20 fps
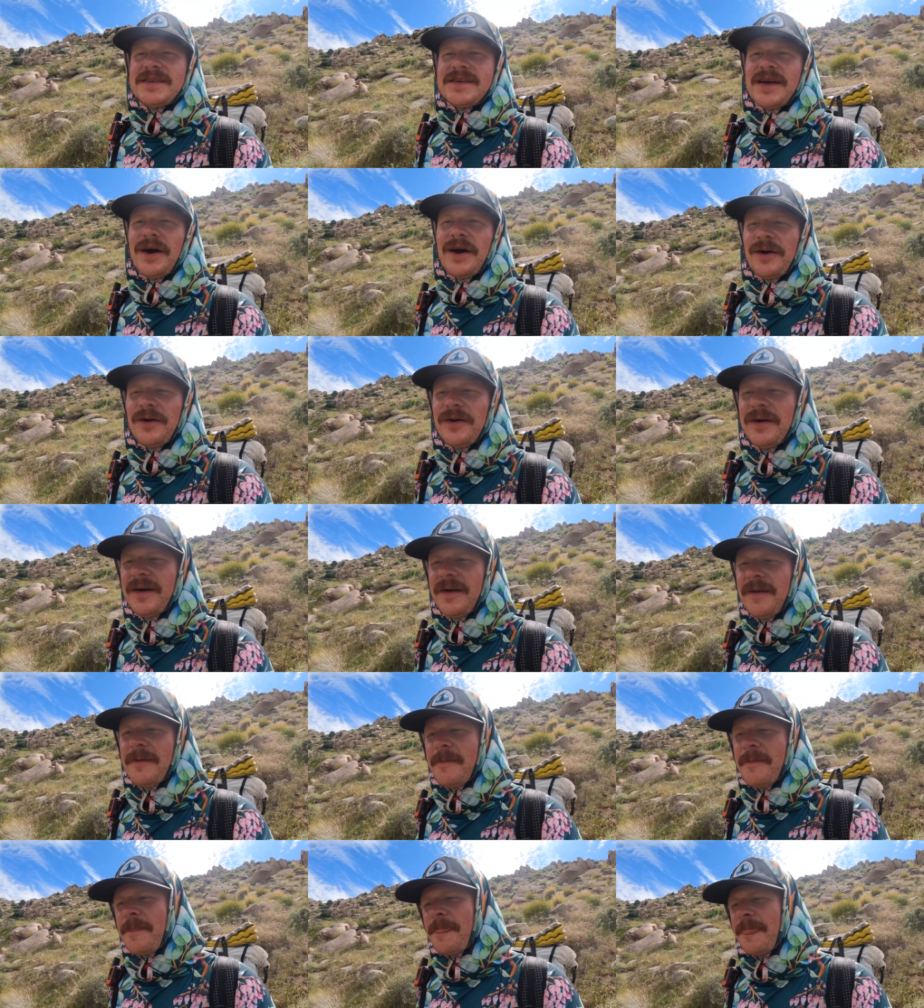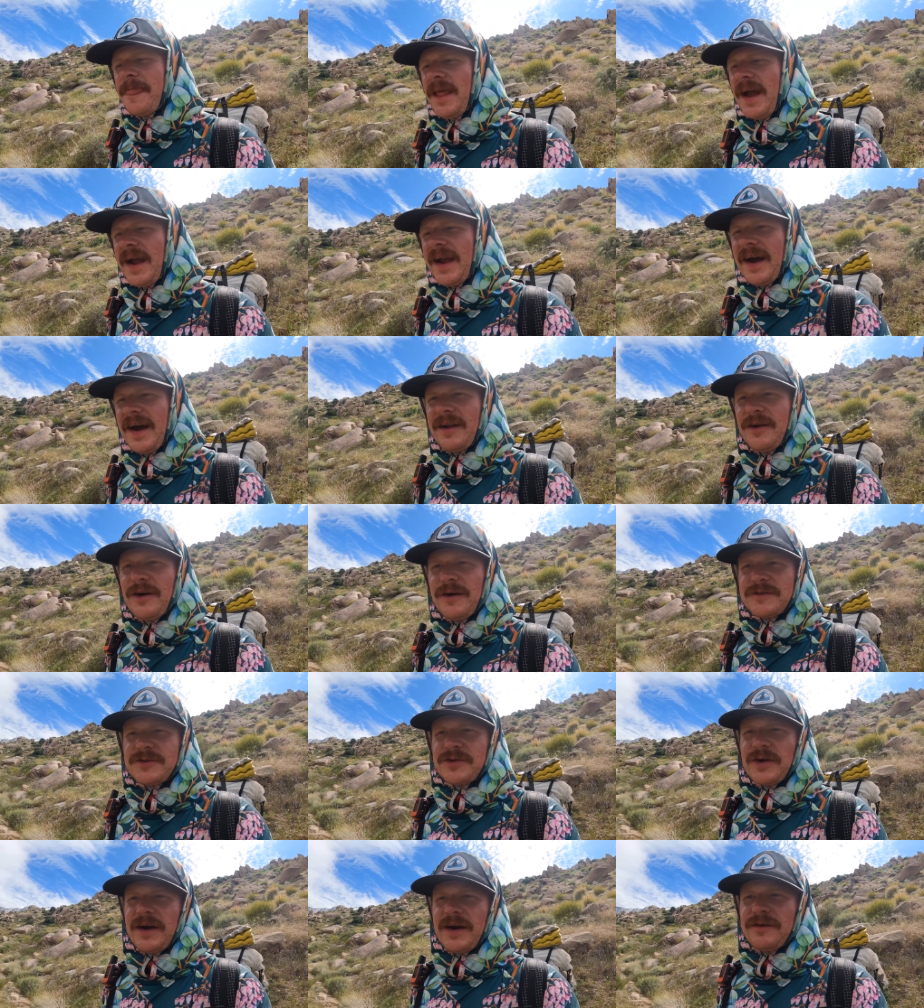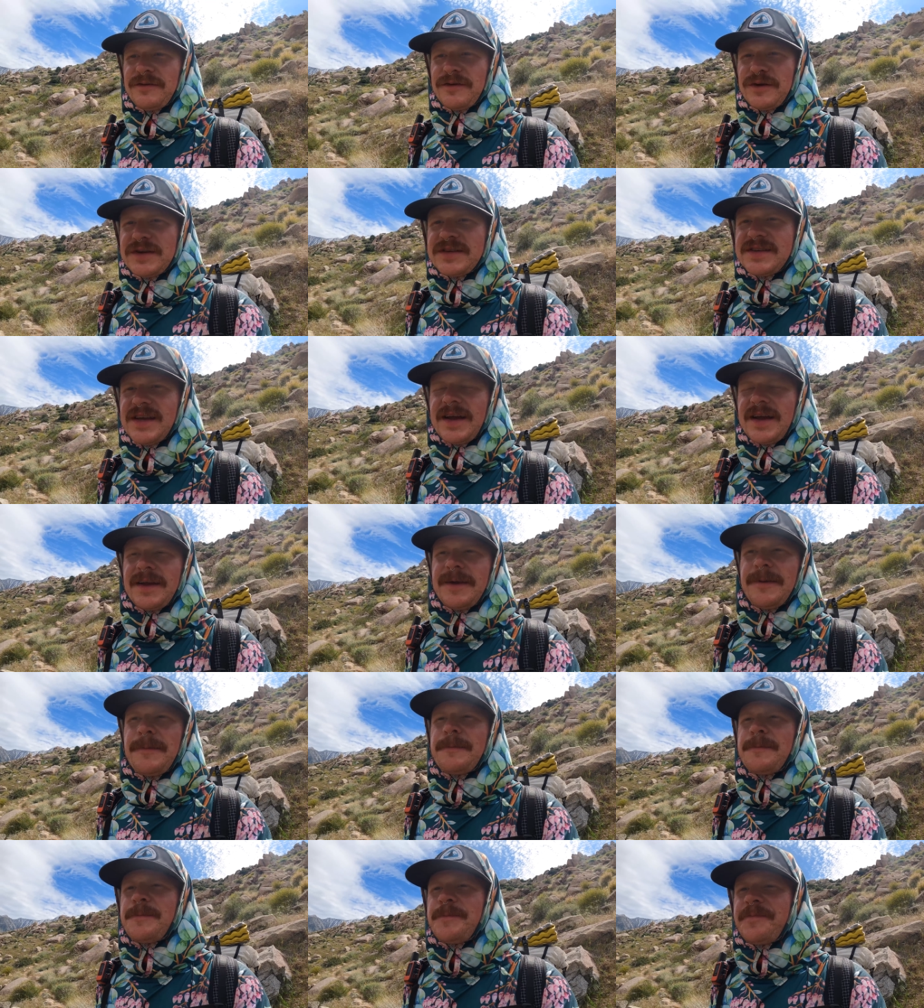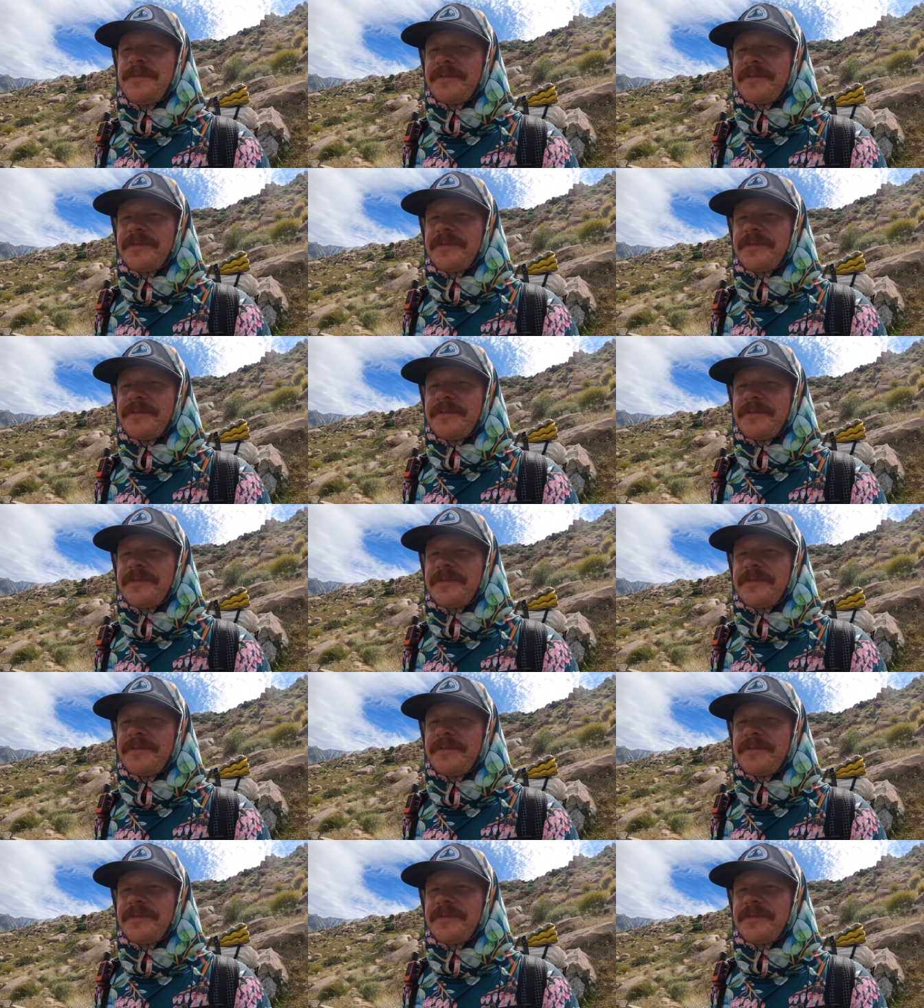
so I got off trail for a second.